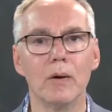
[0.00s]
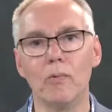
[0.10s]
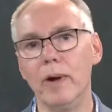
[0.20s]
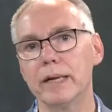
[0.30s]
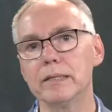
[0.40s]

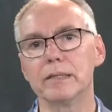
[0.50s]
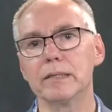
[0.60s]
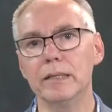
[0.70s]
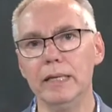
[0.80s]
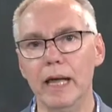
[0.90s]

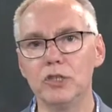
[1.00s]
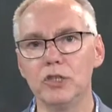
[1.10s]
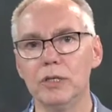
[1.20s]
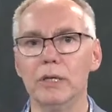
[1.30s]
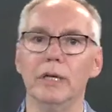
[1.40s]

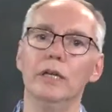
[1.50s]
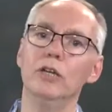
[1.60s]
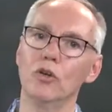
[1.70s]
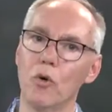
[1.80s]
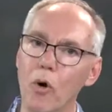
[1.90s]
Reconciliation
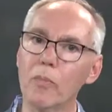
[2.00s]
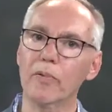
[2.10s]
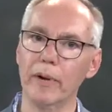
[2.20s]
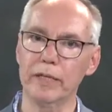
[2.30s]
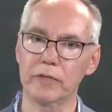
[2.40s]

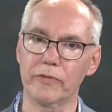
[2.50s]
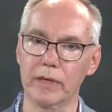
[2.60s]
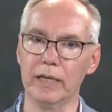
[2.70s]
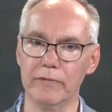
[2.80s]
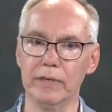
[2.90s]
incorporates
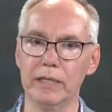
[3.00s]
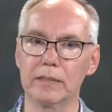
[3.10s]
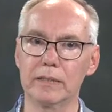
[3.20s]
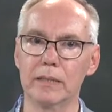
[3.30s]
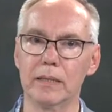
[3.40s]

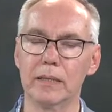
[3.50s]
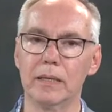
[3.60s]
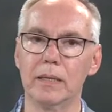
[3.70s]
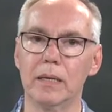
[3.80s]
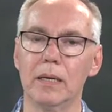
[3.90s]
forgiveness,
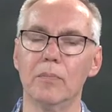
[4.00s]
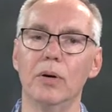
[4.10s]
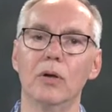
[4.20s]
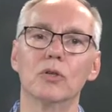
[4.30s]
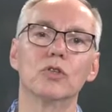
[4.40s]

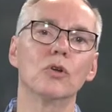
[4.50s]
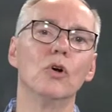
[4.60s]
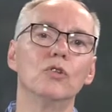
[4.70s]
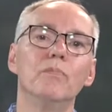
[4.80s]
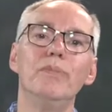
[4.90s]
but also
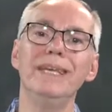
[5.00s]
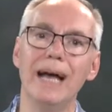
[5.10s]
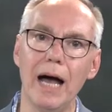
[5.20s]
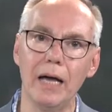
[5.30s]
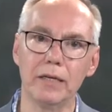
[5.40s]
goes
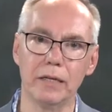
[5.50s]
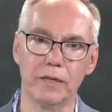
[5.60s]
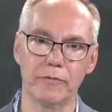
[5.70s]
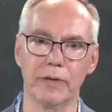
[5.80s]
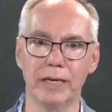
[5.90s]
beyond
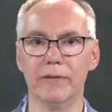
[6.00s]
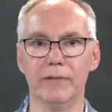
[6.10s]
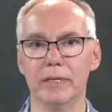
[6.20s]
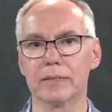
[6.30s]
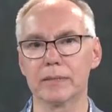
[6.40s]

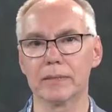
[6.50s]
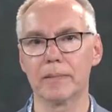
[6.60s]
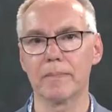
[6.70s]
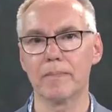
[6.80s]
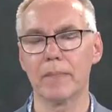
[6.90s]
forgiveness.
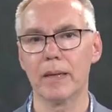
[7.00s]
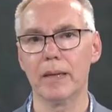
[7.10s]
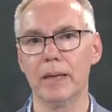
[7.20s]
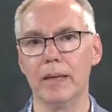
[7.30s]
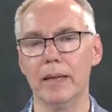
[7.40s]

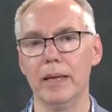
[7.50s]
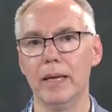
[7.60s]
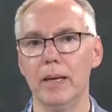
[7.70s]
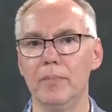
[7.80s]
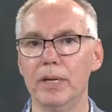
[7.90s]

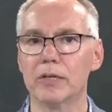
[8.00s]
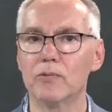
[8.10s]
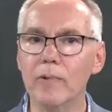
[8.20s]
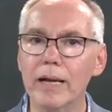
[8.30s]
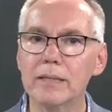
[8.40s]
Because
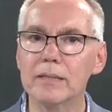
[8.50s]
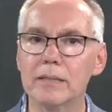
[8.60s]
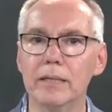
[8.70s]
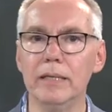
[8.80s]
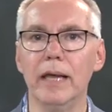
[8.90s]

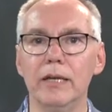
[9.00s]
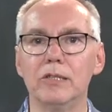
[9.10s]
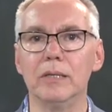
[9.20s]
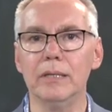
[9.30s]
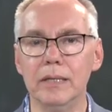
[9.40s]

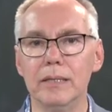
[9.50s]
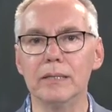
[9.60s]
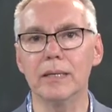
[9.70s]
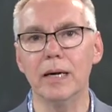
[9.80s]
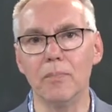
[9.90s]
reconciliation
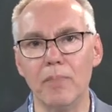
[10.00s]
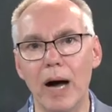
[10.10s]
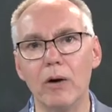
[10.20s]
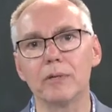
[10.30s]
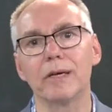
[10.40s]
is
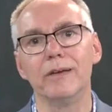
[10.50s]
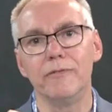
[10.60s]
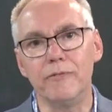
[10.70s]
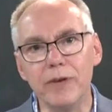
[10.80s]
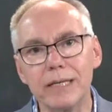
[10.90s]
about
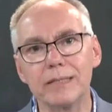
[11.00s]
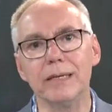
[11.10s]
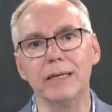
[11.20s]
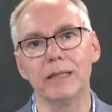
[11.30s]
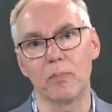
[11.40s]

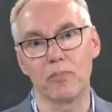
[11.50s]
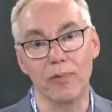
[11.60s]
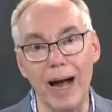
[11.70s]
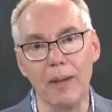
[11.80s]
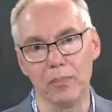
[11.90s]
fixing the
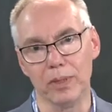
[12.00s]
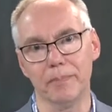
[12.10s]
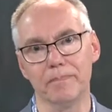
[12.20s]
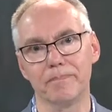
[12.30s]
problem.